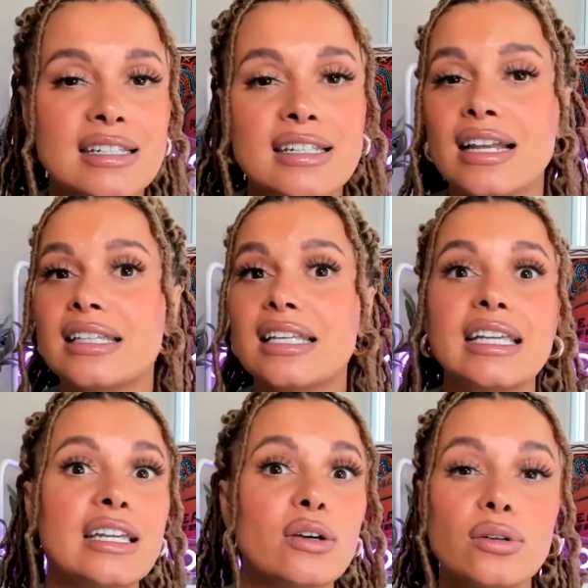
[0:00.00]
This is not the
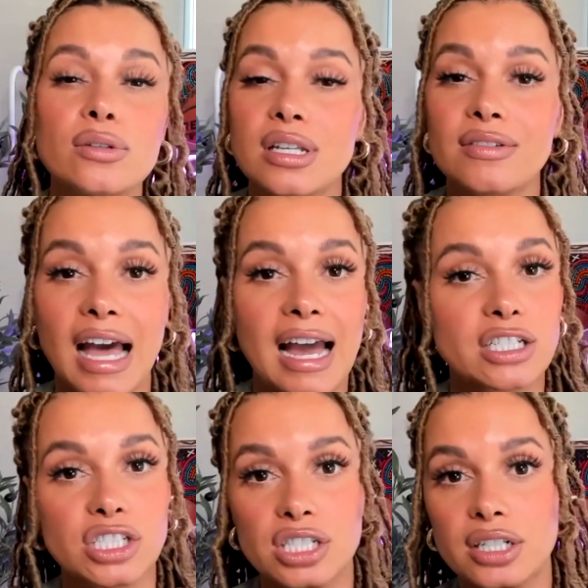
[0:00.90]
Eagles of
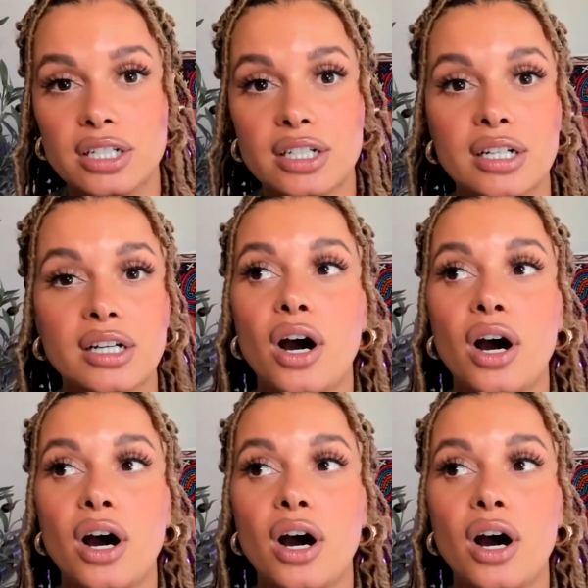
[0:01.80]
last year